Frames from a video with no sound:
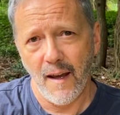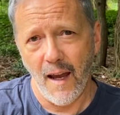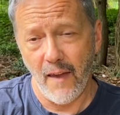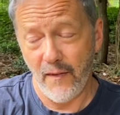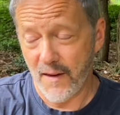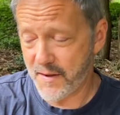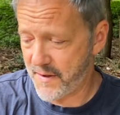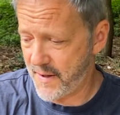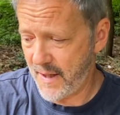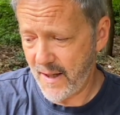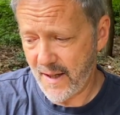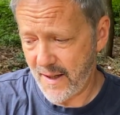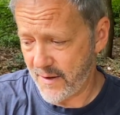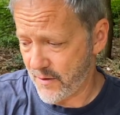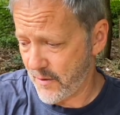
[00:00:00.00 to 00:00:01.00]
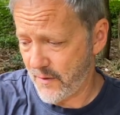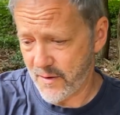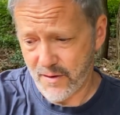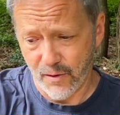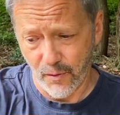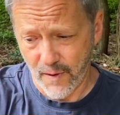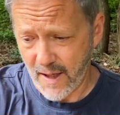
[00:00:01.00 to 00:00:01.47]
and this tent is on
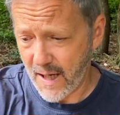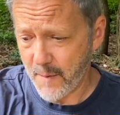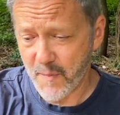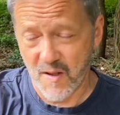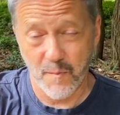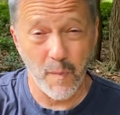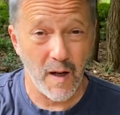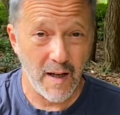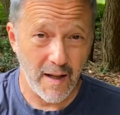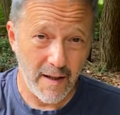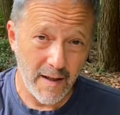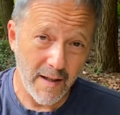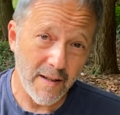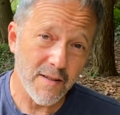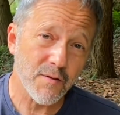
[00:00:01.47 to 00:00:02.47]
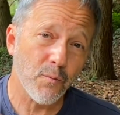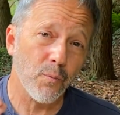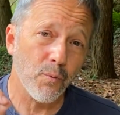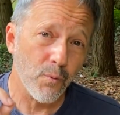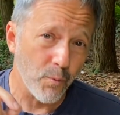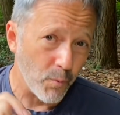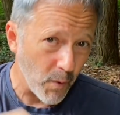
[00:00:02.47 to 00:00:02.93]
this little camping spot, and it is
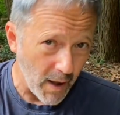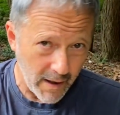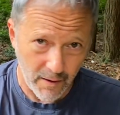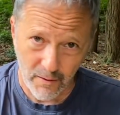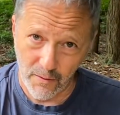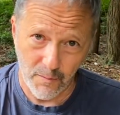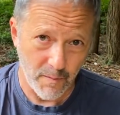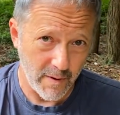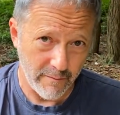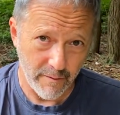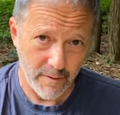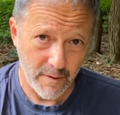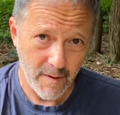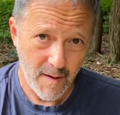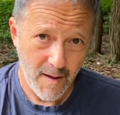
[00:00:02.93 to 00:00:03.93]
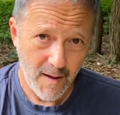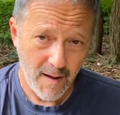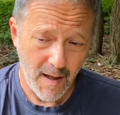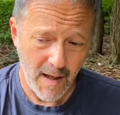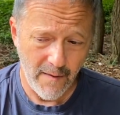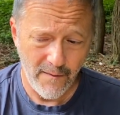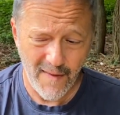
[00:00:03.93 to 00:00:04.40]
right on the river.
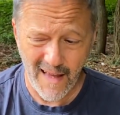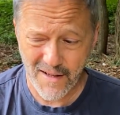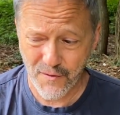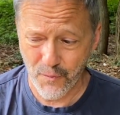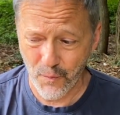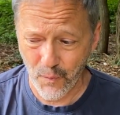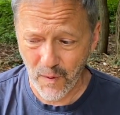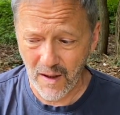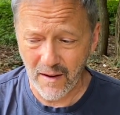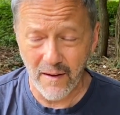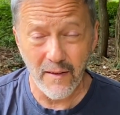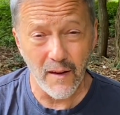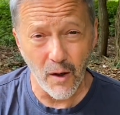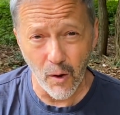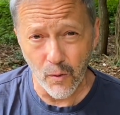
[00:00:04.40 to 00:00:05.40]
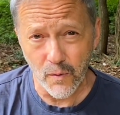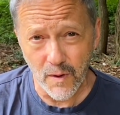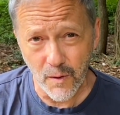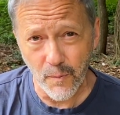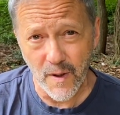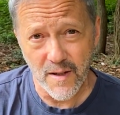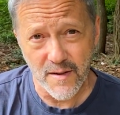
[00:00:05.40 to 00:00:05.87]
And that's really the
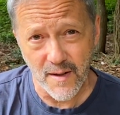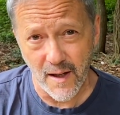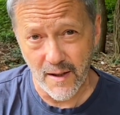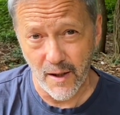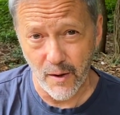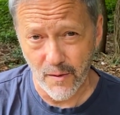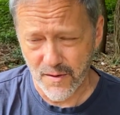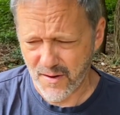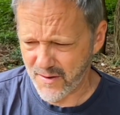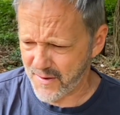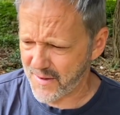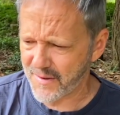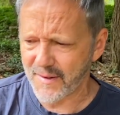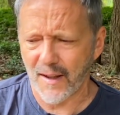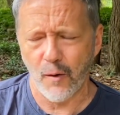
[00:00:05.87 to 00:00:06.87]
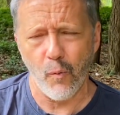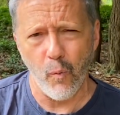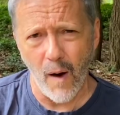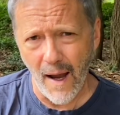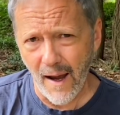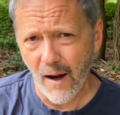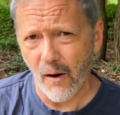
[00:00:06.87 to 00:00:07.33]
only reason I noticed this, because like,
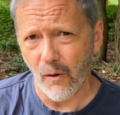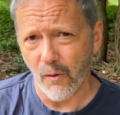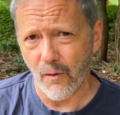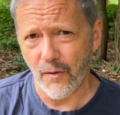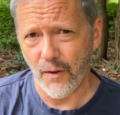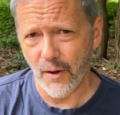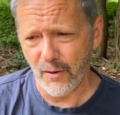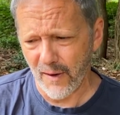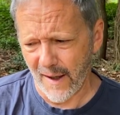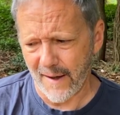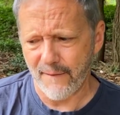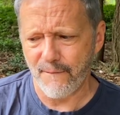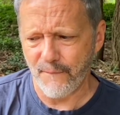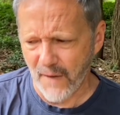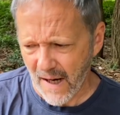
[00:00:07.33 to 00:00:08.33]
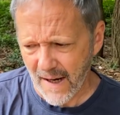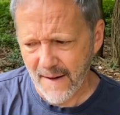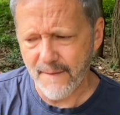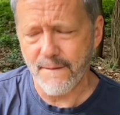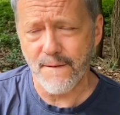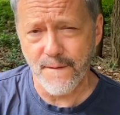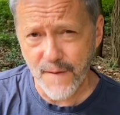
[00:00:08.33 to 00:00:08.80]
wow, they're like
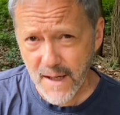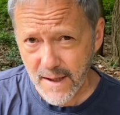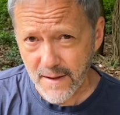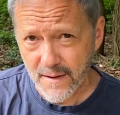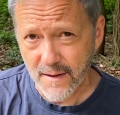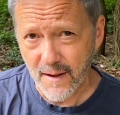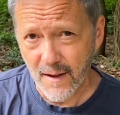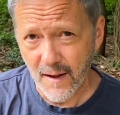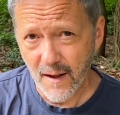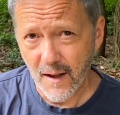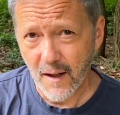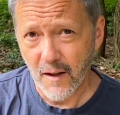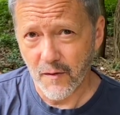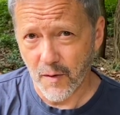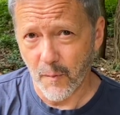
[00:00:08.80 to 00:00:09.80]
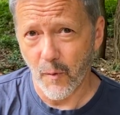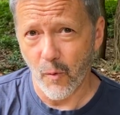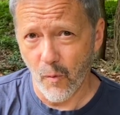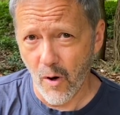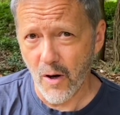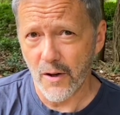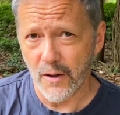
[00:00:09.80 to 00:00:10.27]
5 feet from the
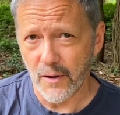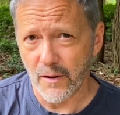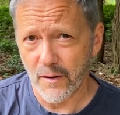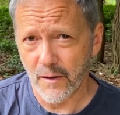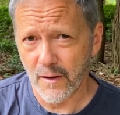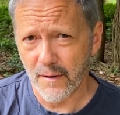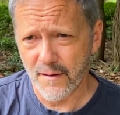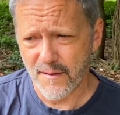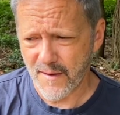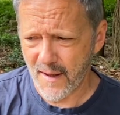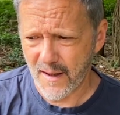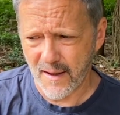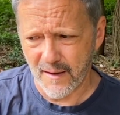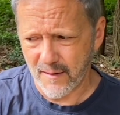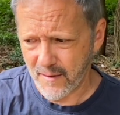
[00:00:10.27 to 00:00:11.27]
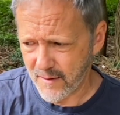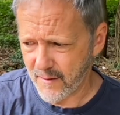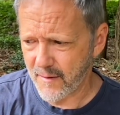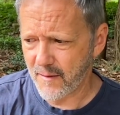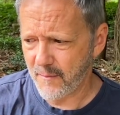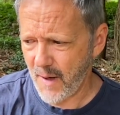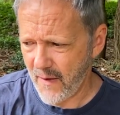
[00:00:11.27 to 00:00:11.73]
water. And I was thinking,
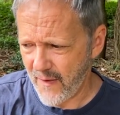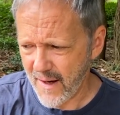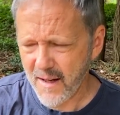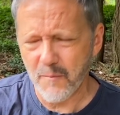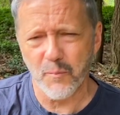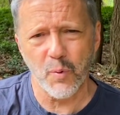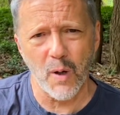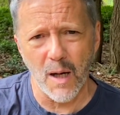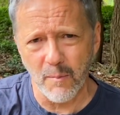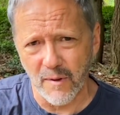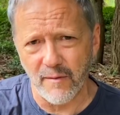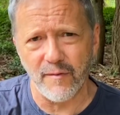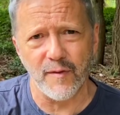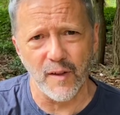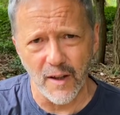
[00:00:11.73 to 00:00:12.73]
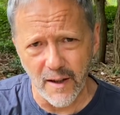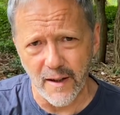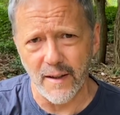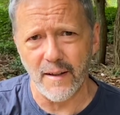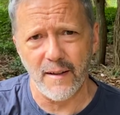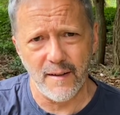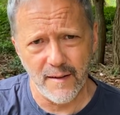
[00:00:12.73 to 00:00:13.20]
man, they could probably
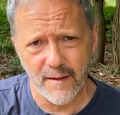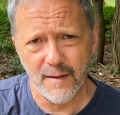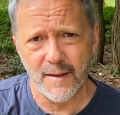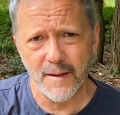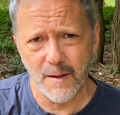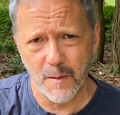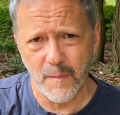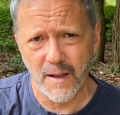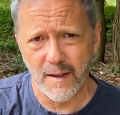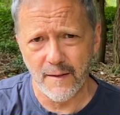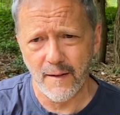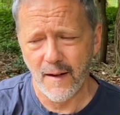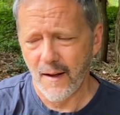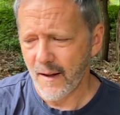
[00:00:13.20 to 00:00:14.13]
flood, you know what I mean?